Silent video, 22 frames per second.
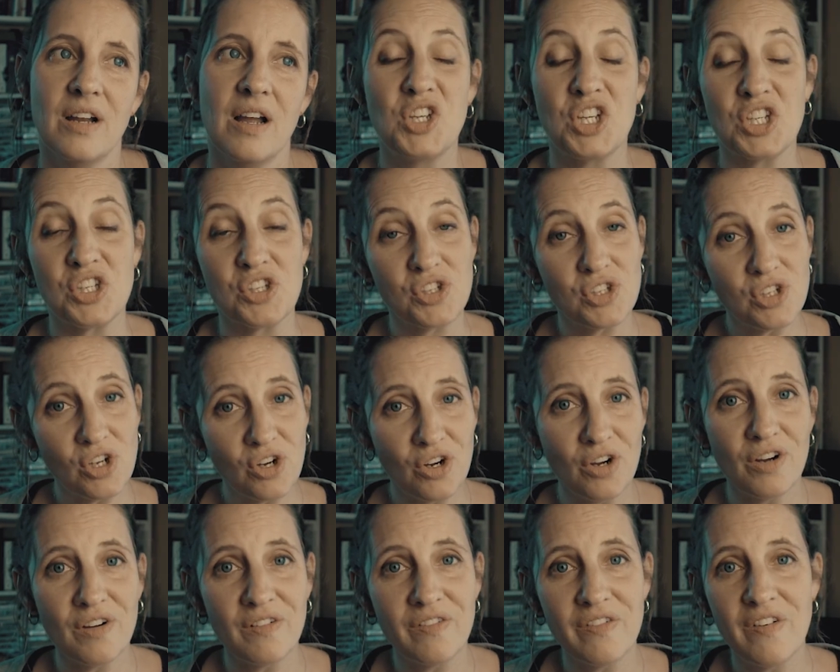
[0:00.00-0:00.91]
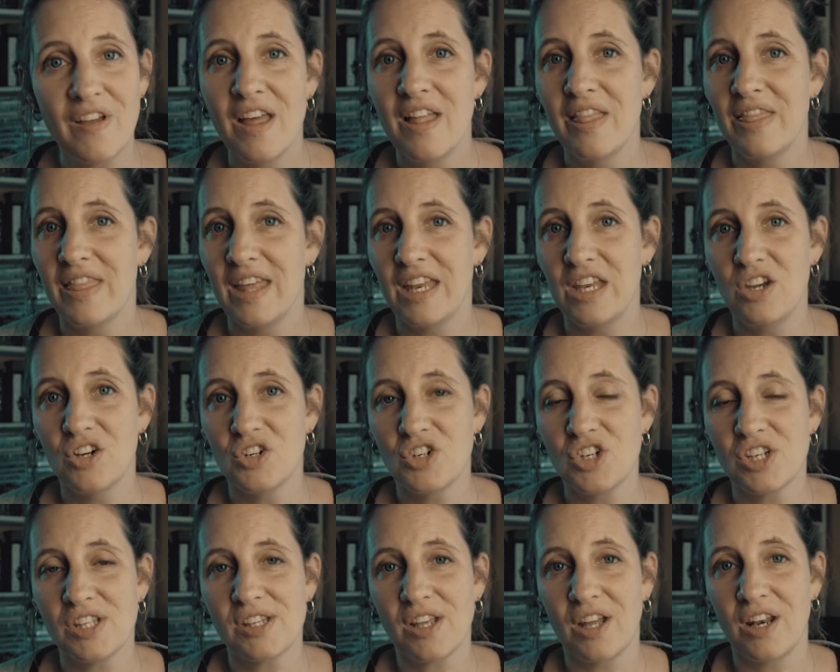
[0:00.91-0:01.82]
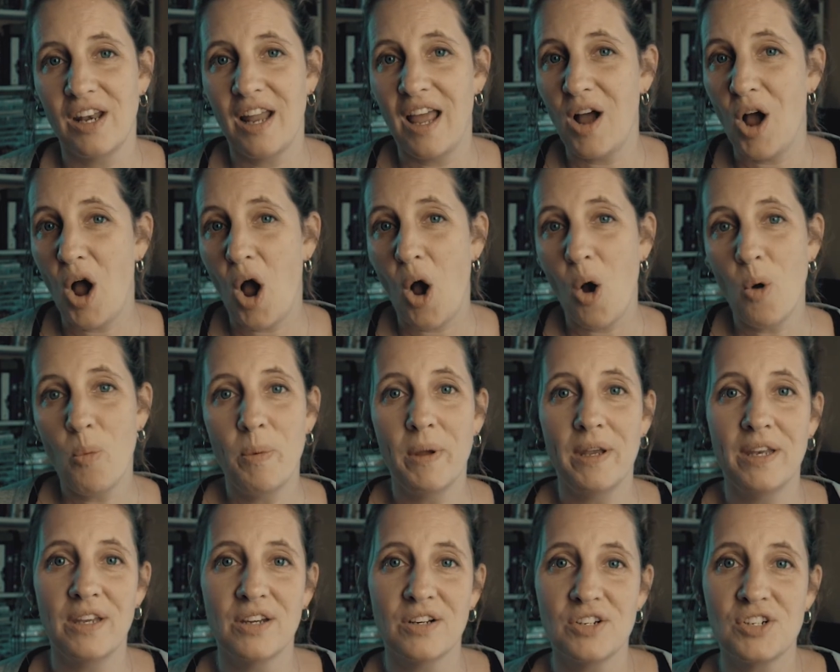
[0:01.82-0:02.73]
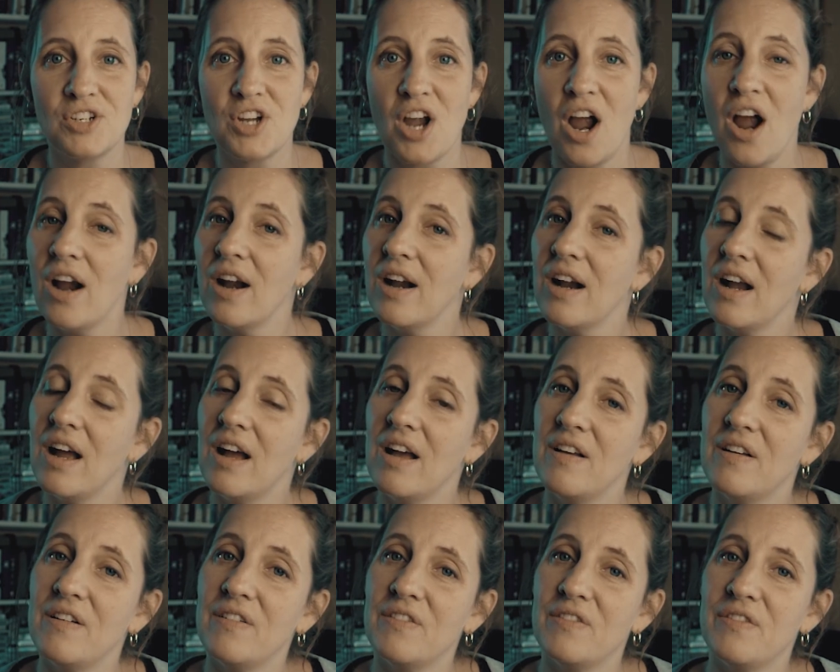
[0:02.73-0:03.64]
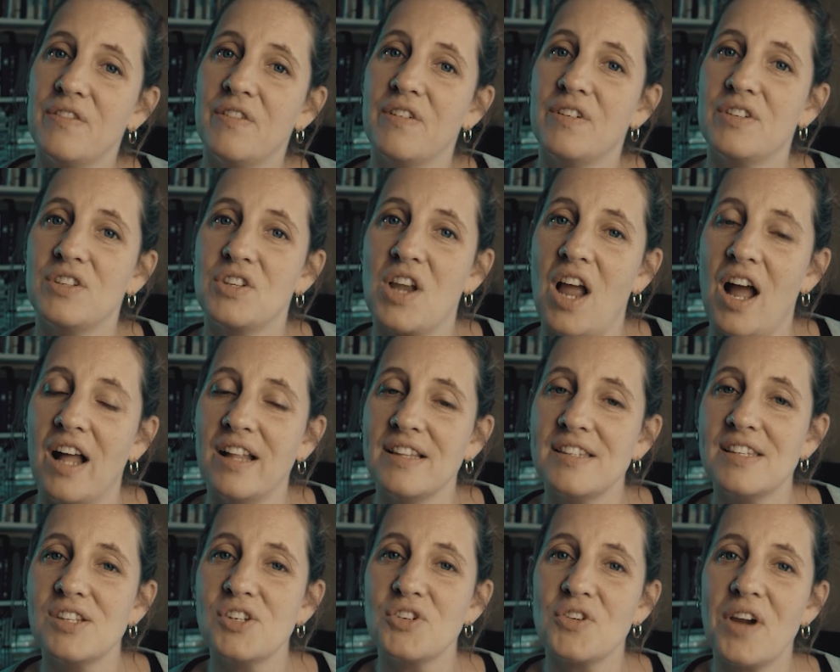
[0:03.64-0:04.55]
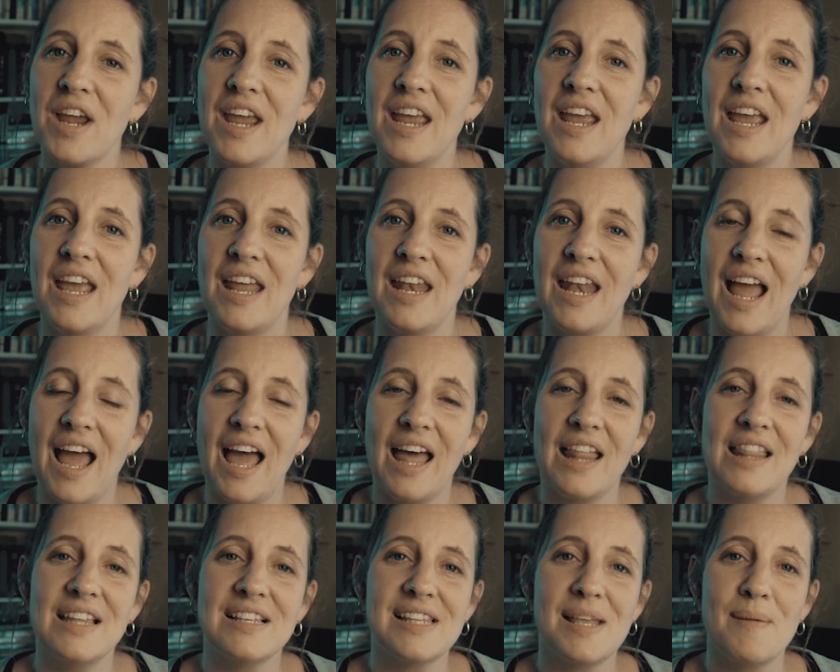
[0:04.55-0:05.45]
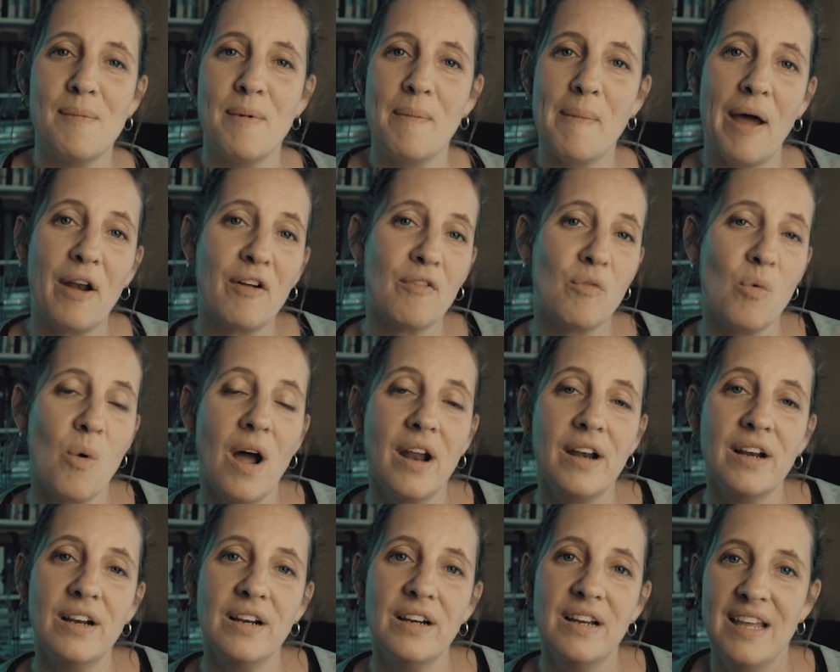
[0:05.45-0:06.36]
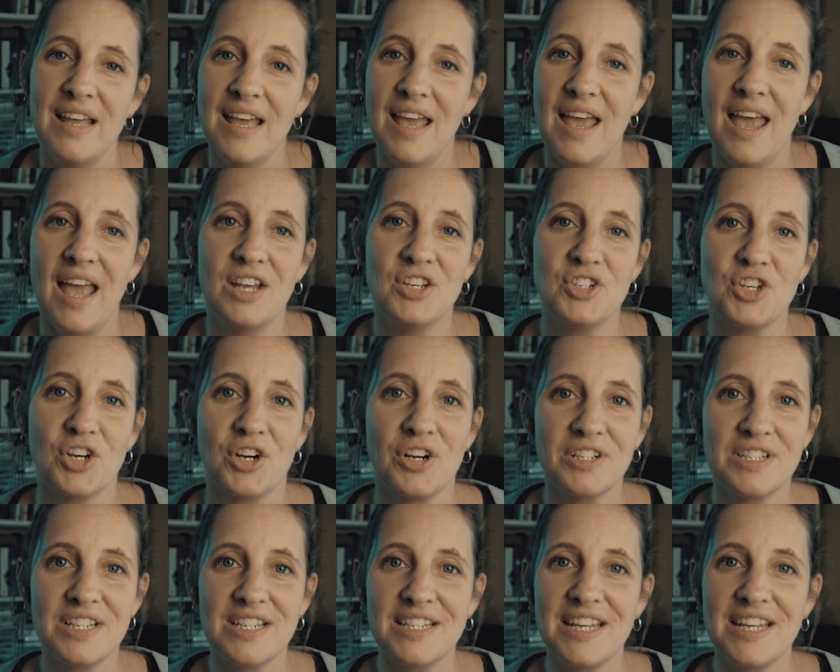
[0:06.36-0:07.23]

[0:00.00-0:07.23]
To serve, then you're just gonna open your jar of concentrate and add the same amount of water and sugar to